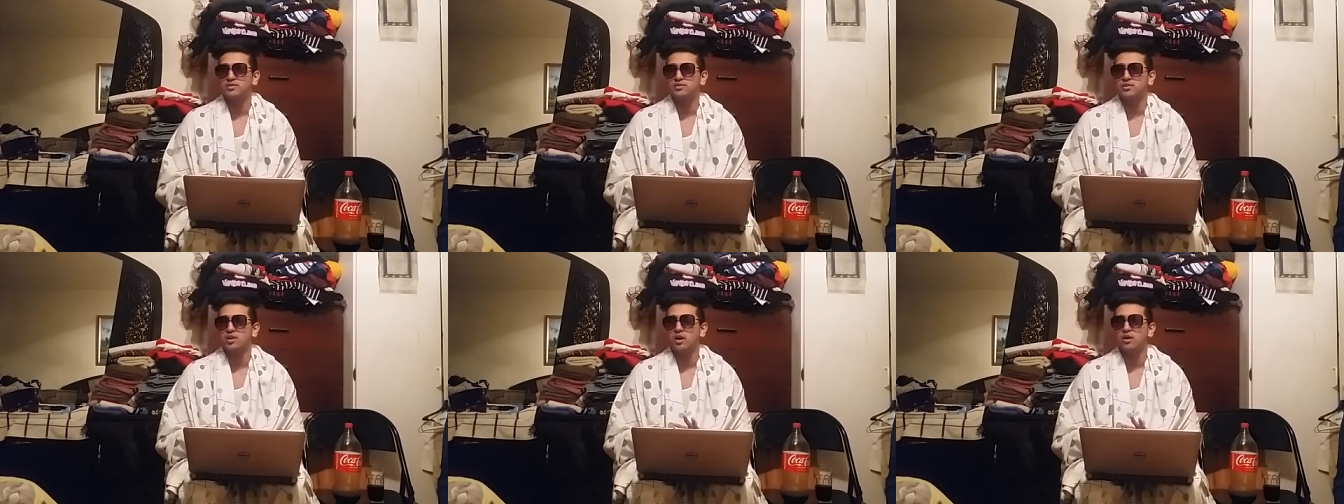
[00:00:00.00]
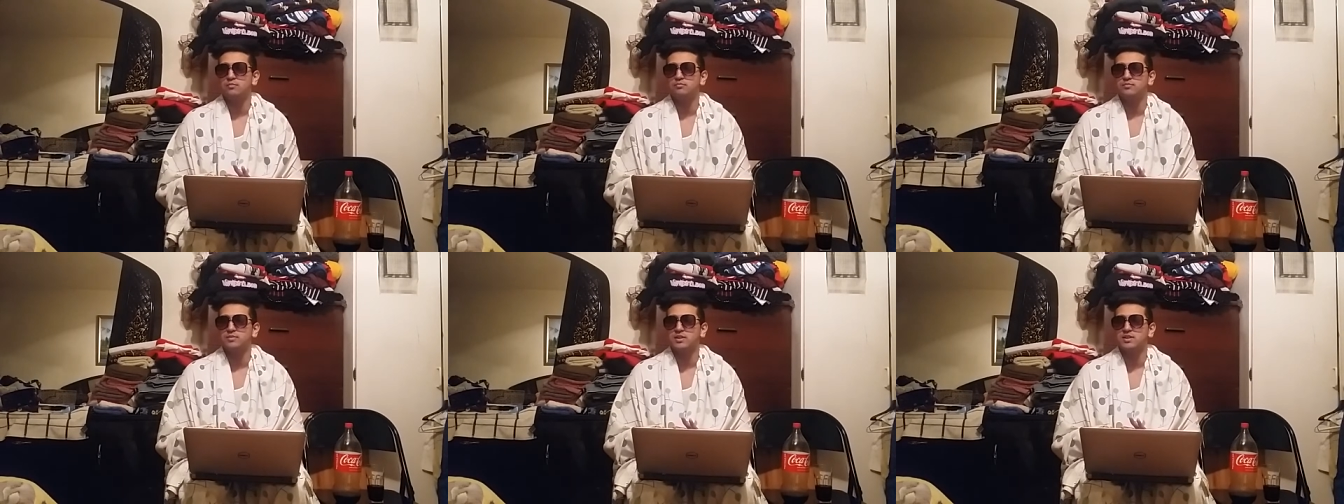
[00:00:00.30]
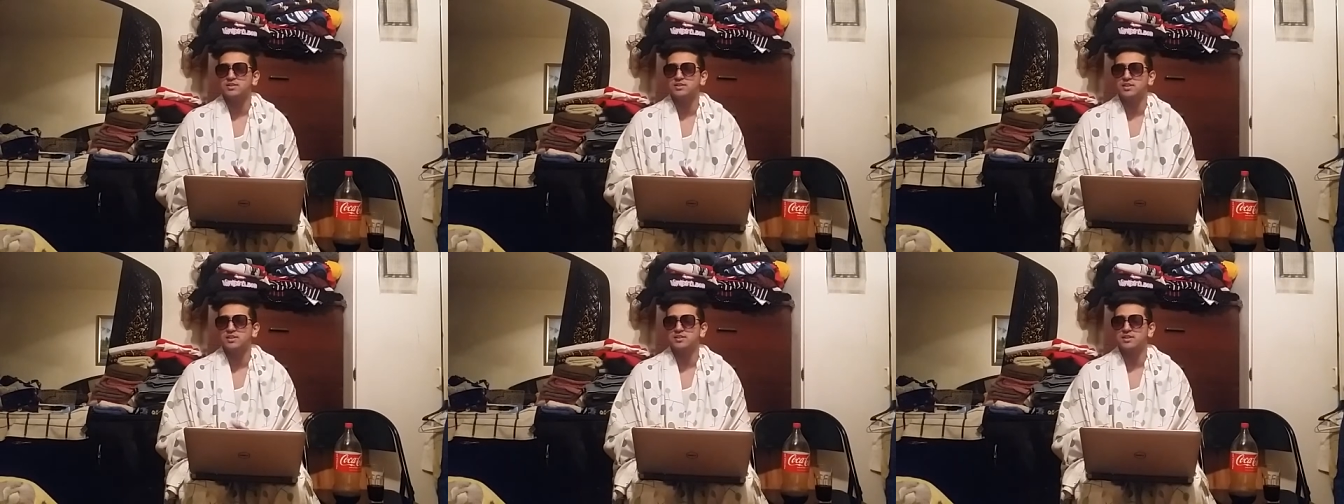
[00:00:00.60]
dumb,
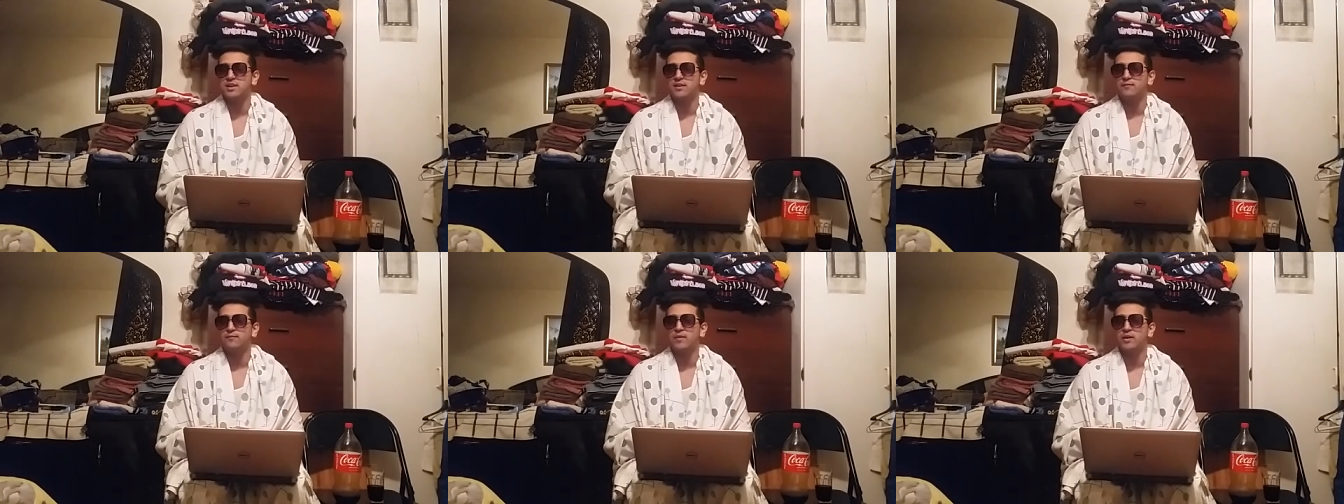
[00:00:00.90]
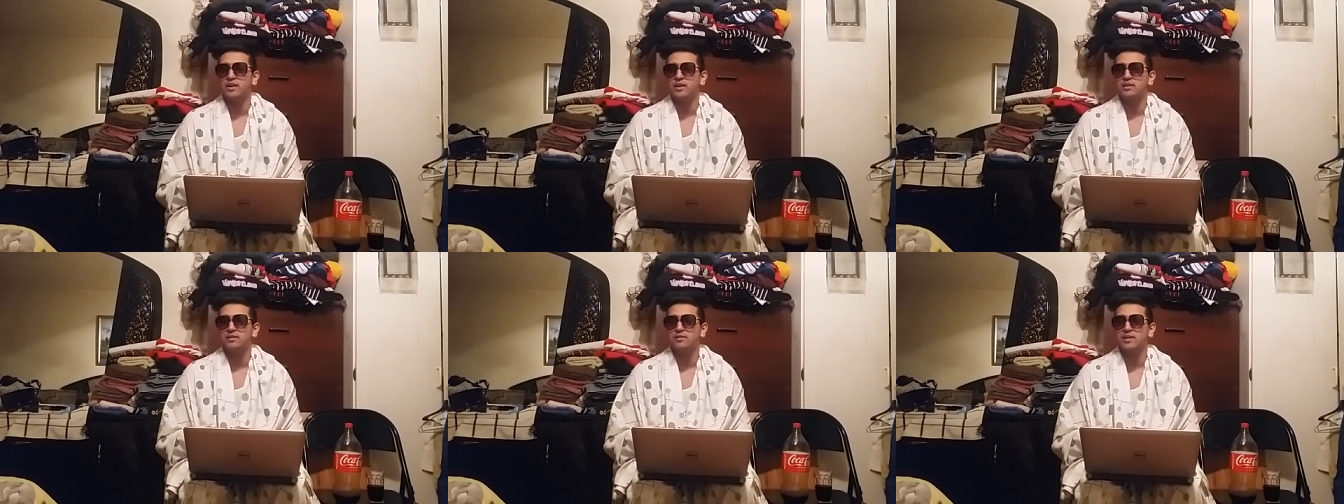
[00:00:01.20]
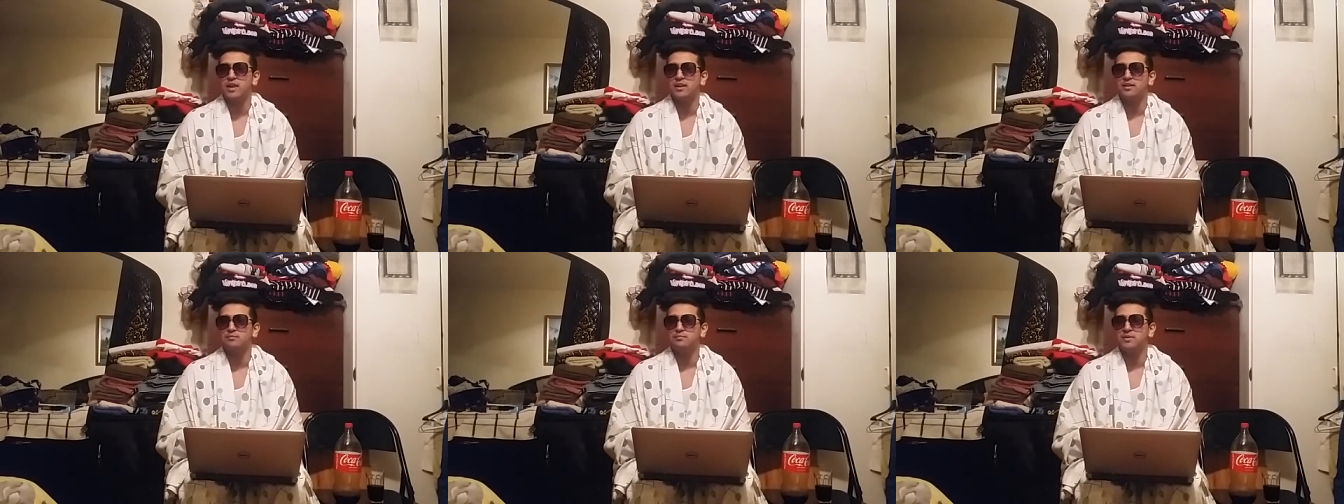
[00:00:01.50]
because he's, like, fucking
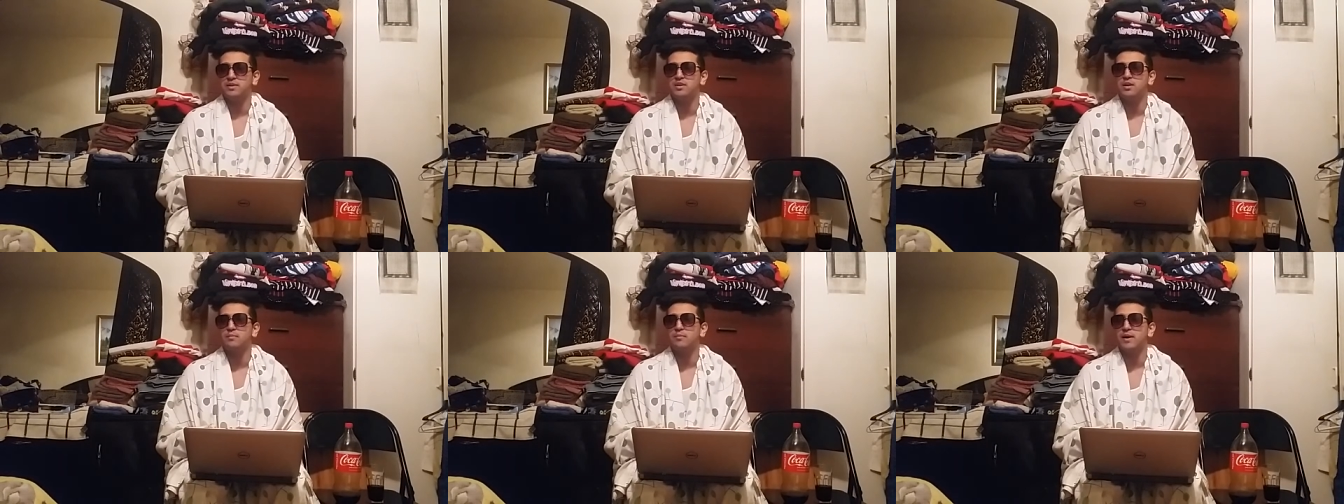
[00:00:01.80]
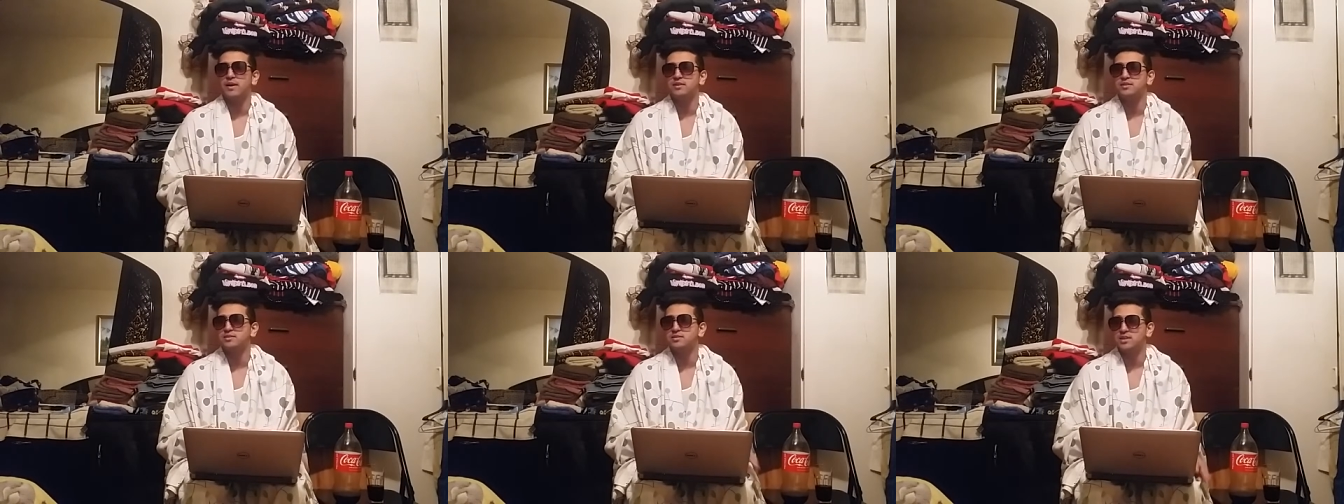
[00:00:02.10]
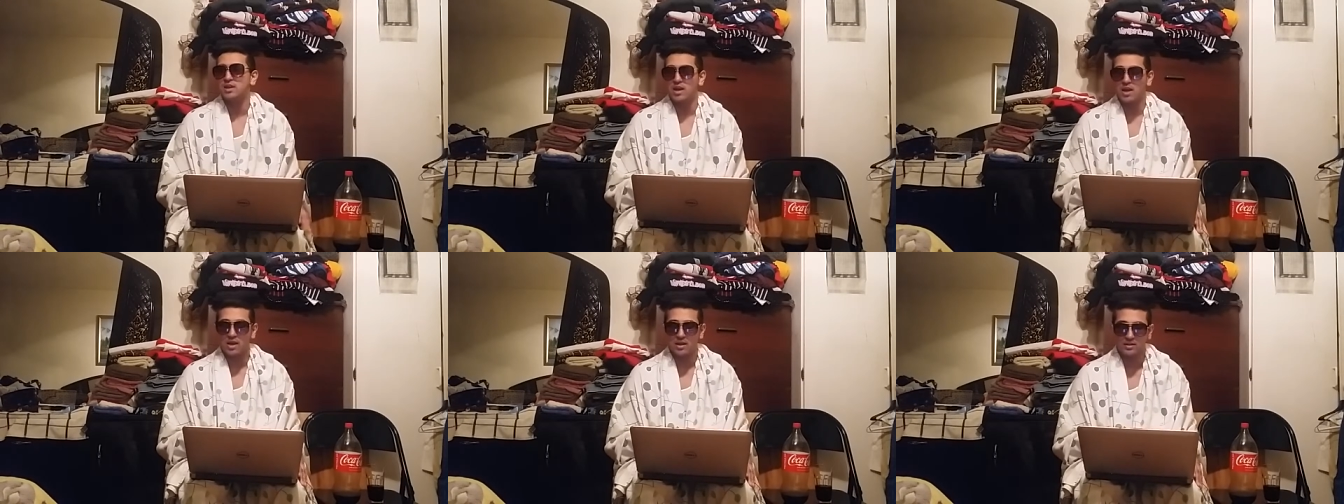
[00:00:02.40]
getting beat up by this
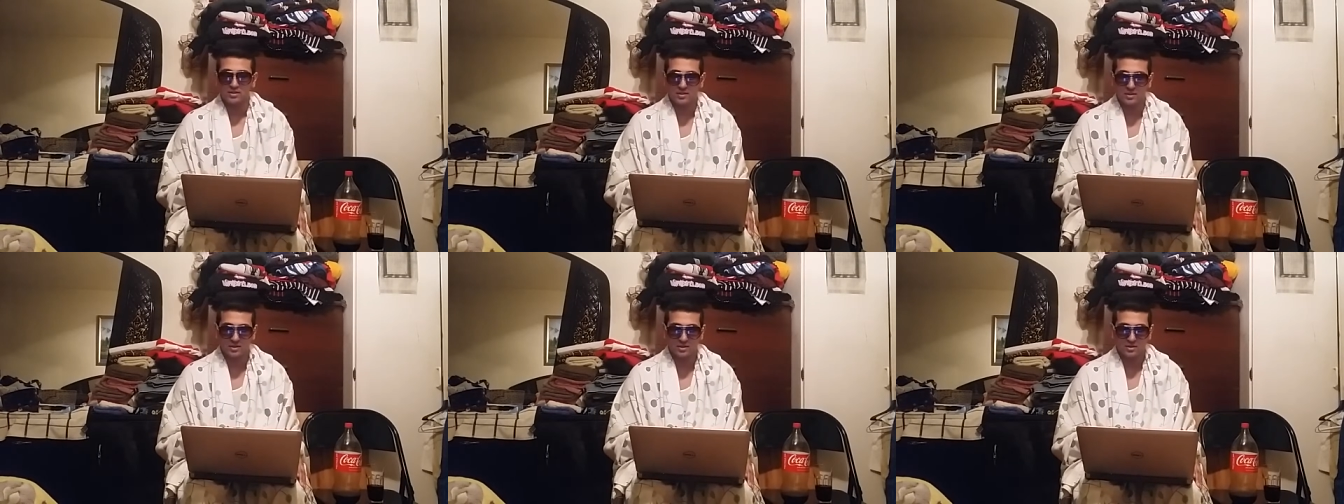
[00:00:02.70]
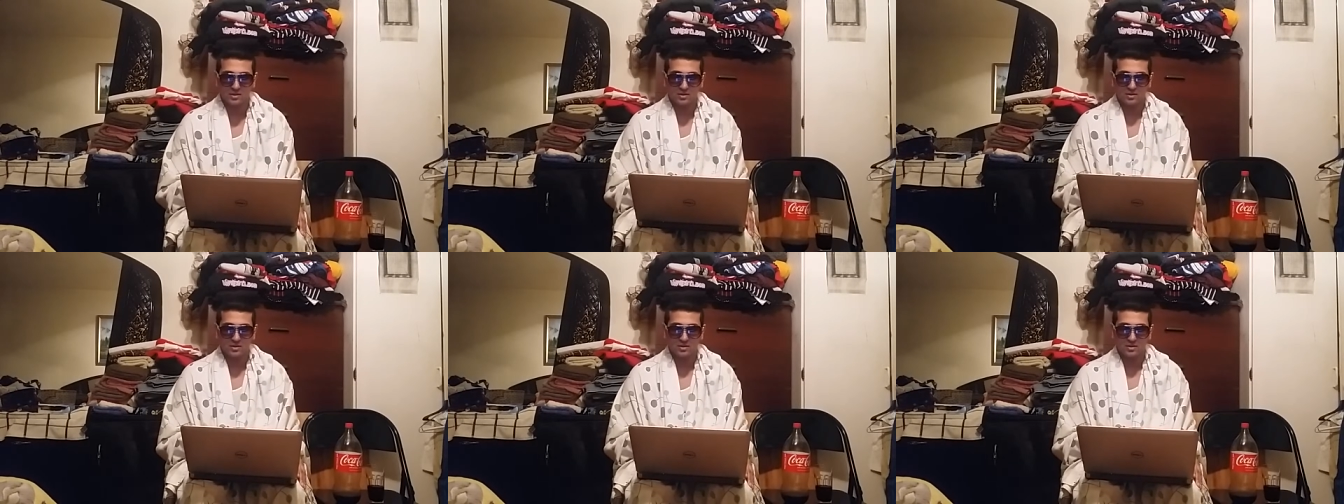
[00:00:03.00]
guy, like,